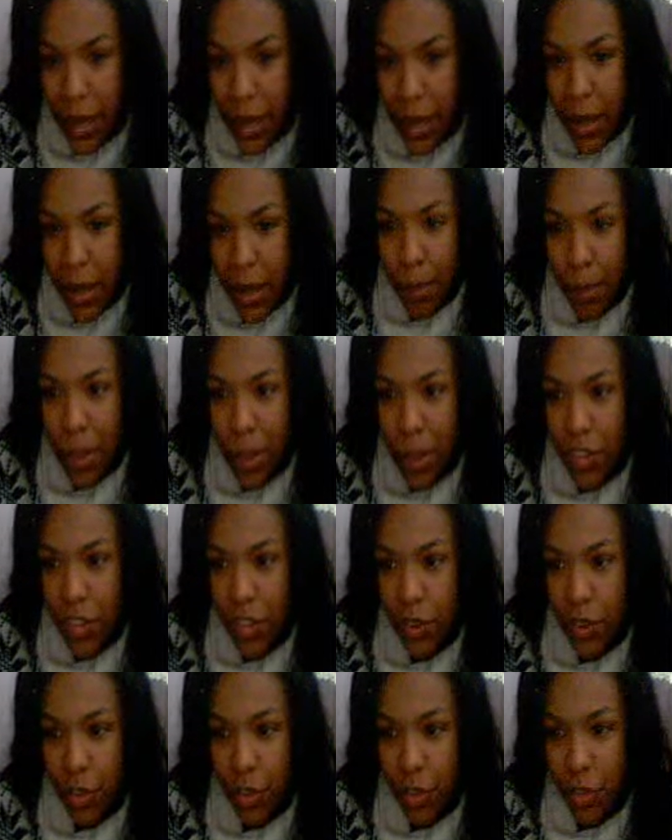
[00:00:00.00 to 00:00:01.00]
Mr.
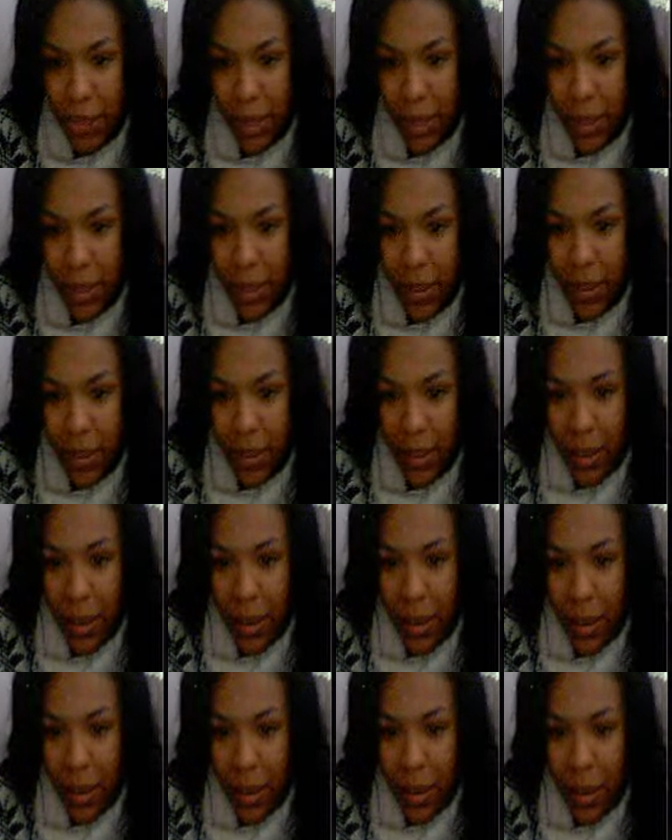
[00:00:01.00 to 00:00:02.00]
Sweet
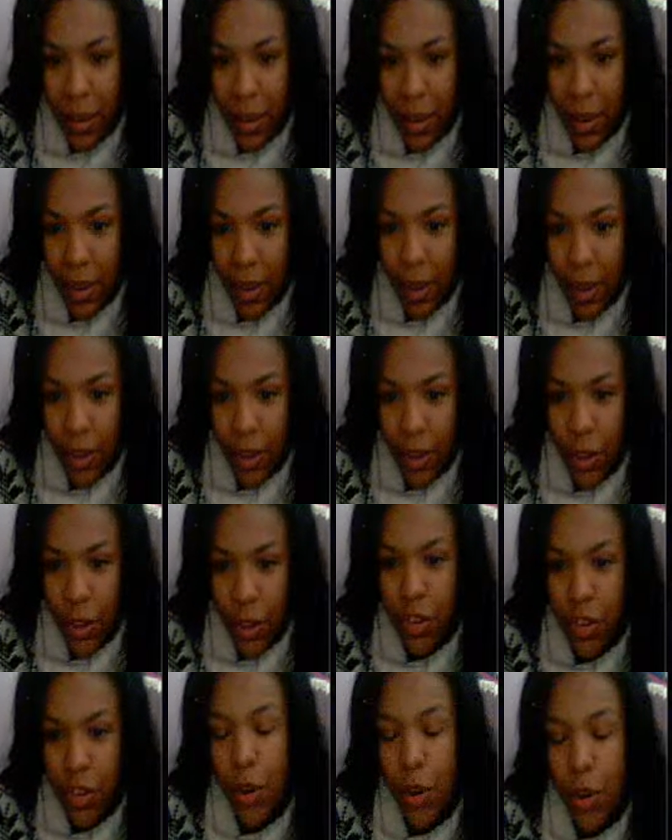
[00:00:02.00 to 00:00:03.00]
used
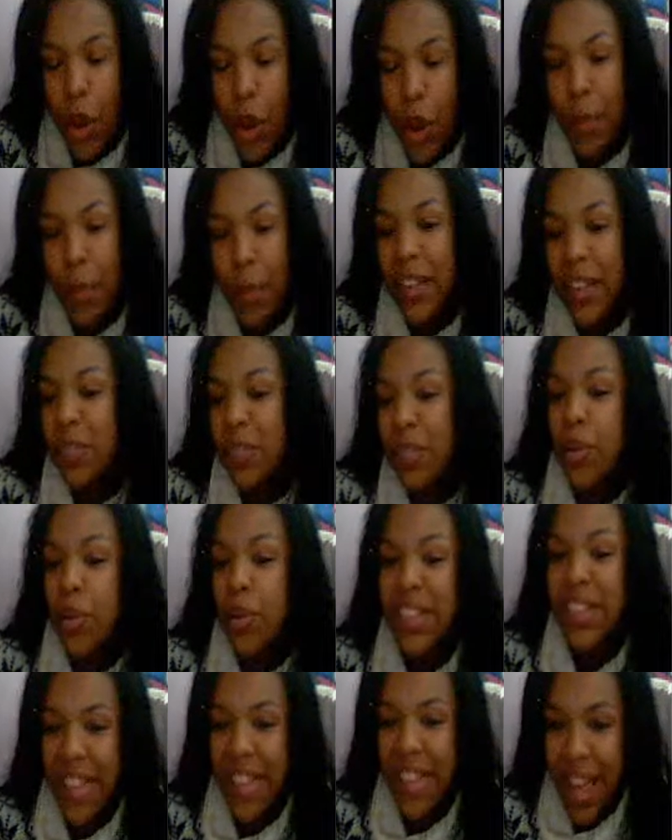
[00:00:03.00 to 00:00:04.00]
to call me his
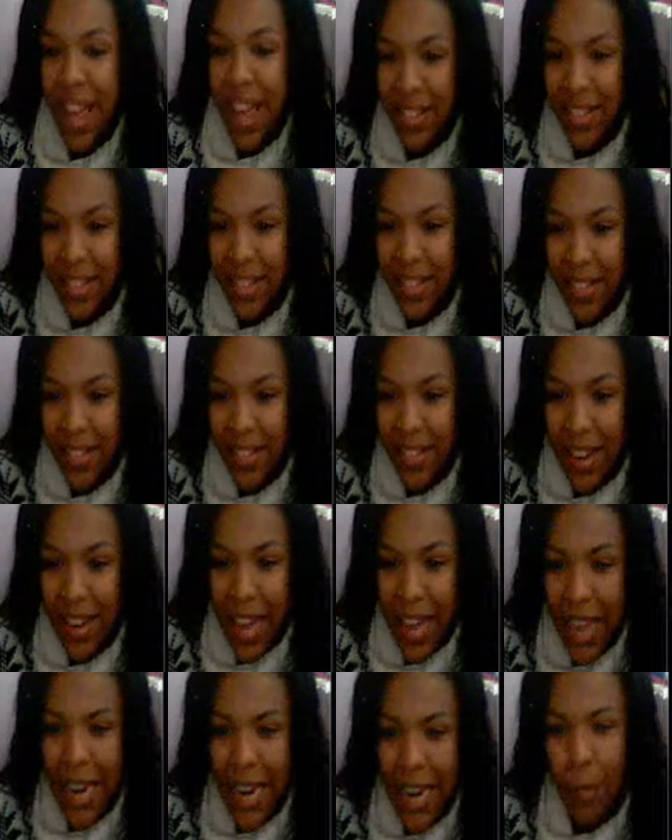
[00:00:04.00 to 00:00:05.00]
princess, and
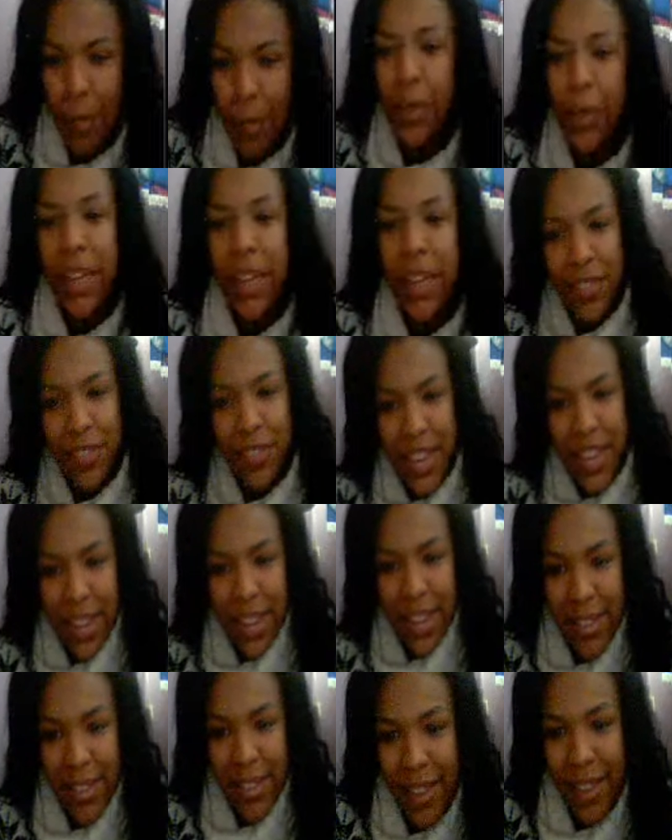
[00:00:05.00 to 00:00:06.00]
I believed it.
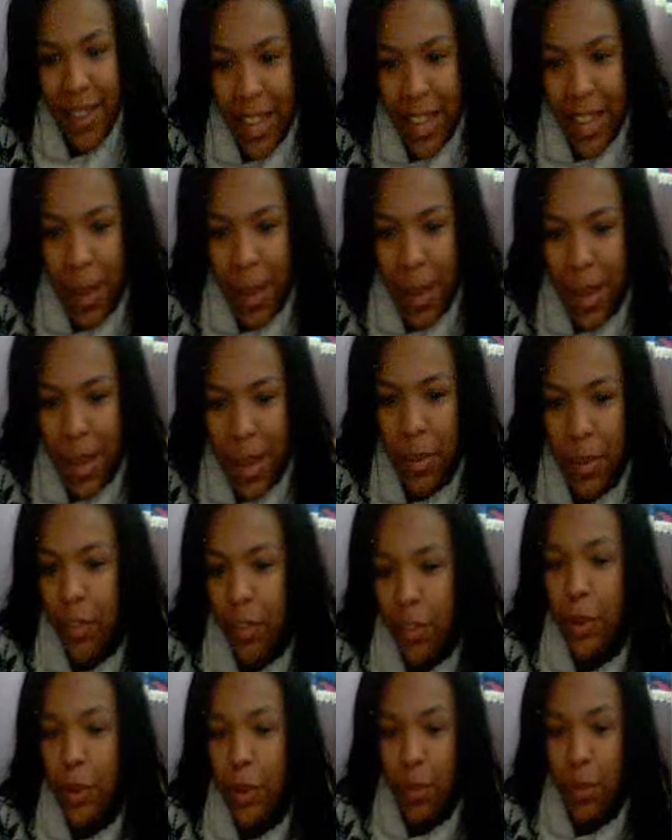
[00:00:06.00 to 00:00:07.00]
He made me
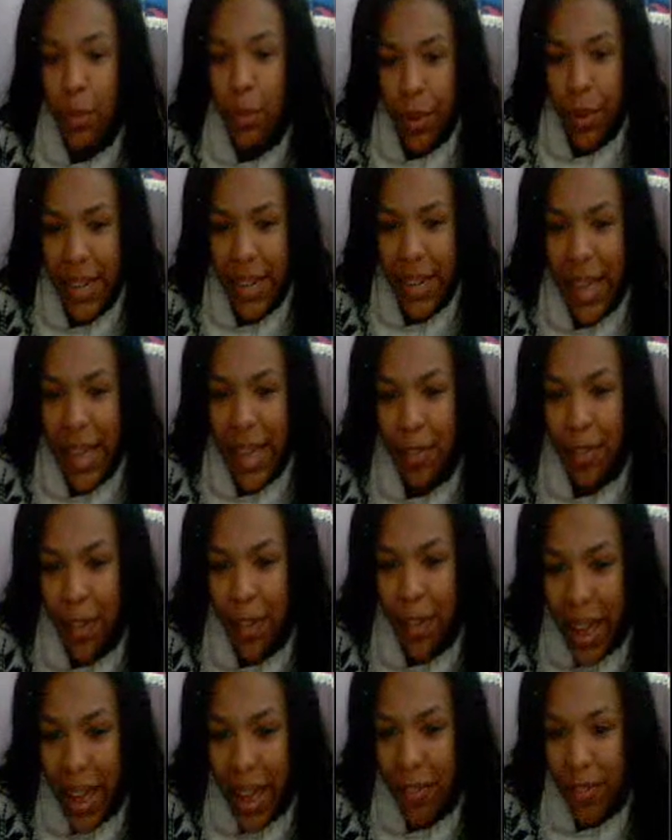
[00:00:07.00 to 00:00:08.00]
feel pretty at
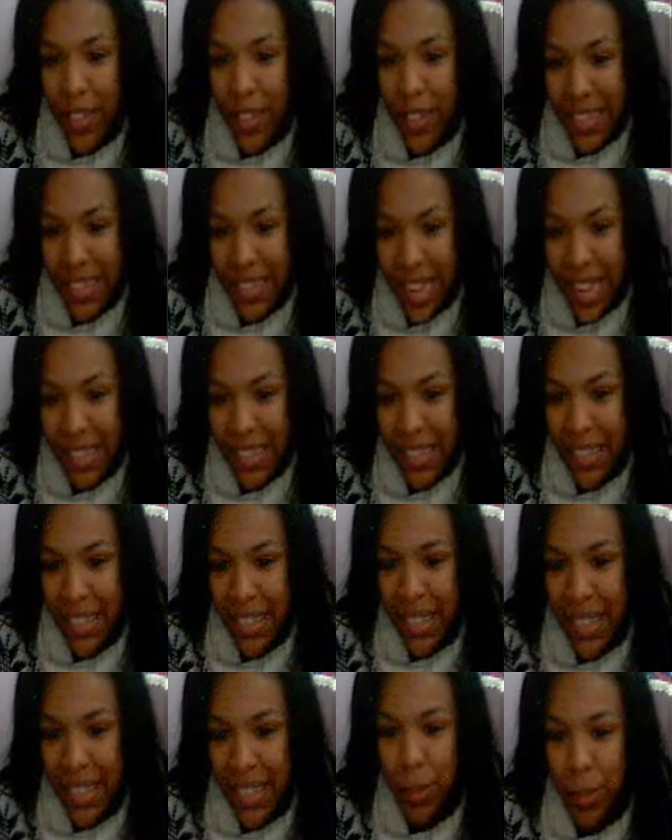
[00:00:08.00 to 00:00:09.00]
5 and 6 and
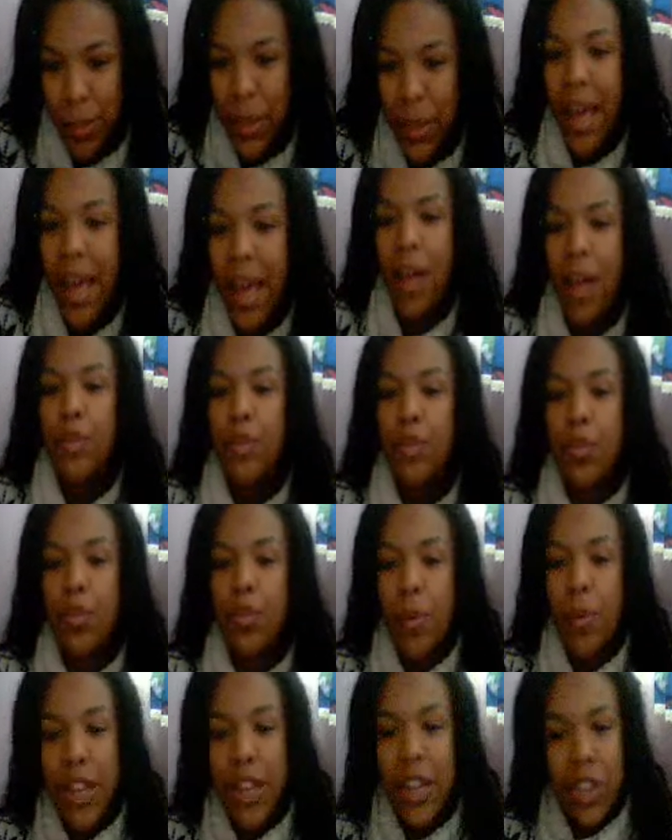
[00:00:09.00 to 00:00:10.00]
simply
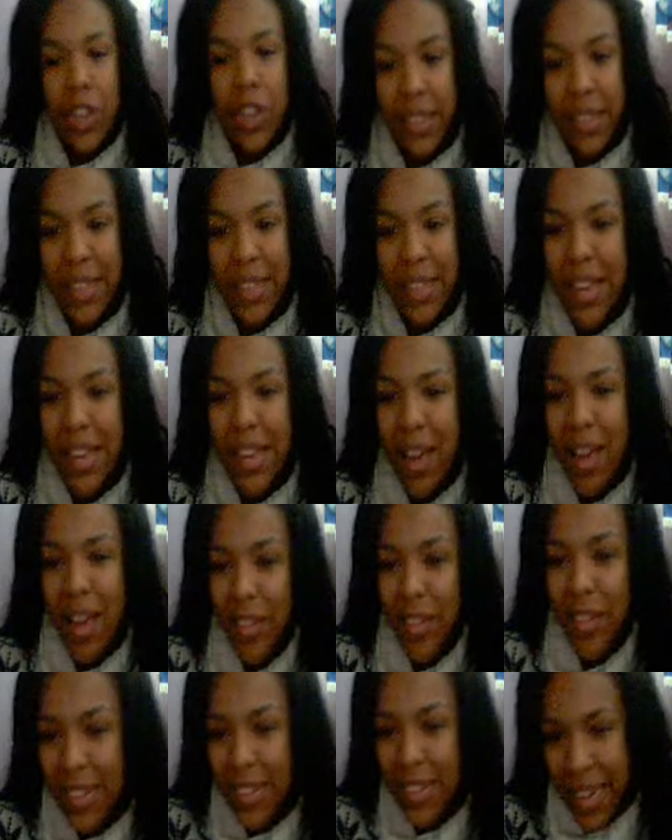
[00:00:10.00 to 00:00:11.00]
outrageously
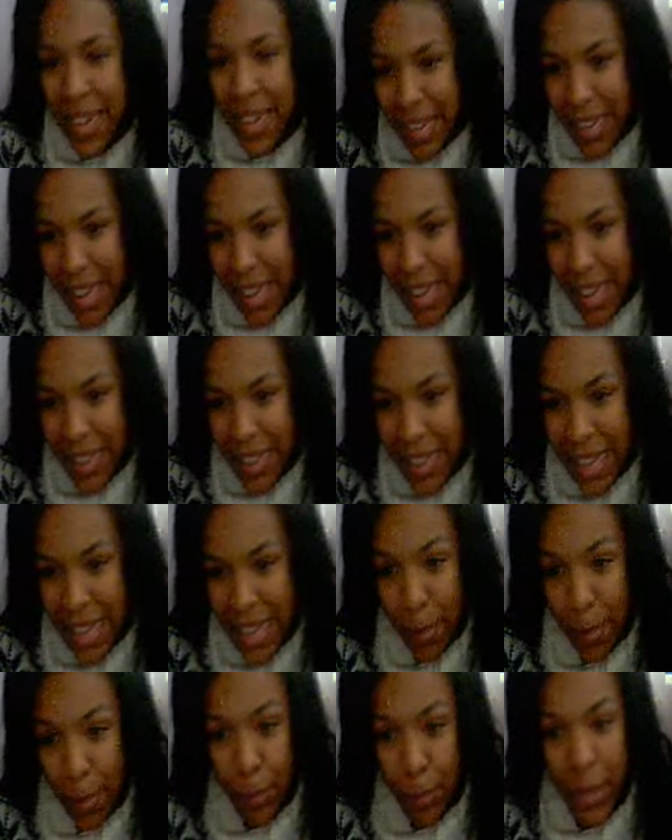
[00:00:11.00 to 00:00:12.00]
devastating at the
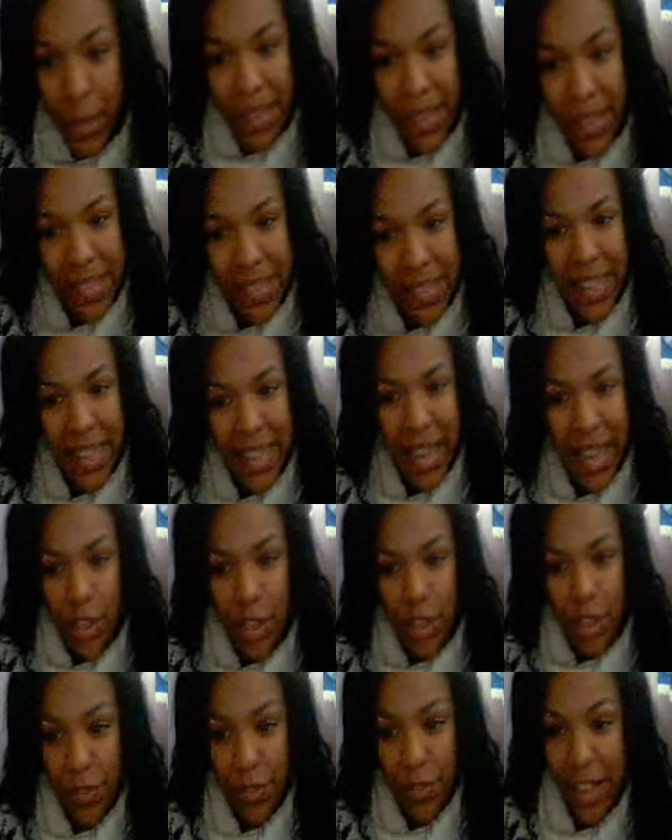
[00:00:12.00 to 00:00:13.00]
blazing age
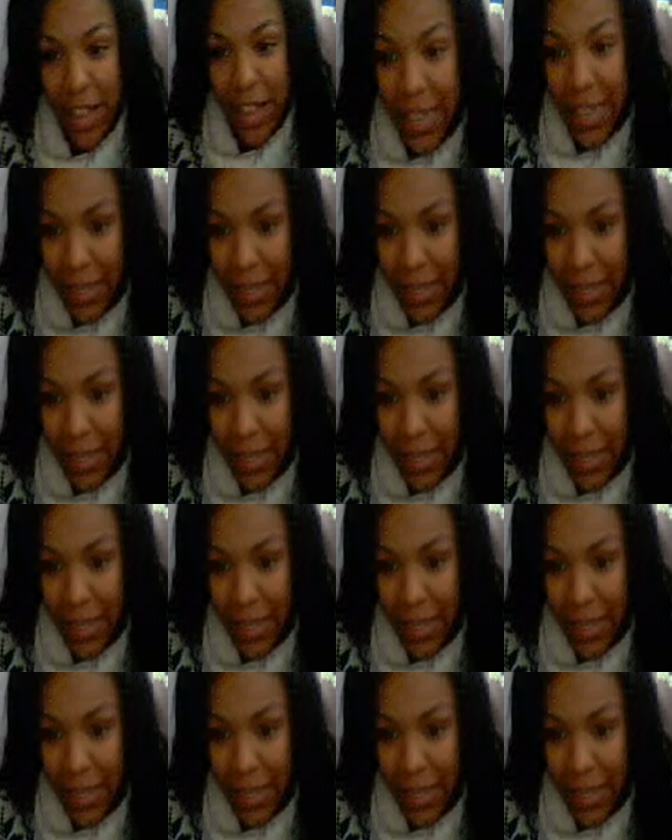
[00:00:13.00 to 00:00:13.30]
of 8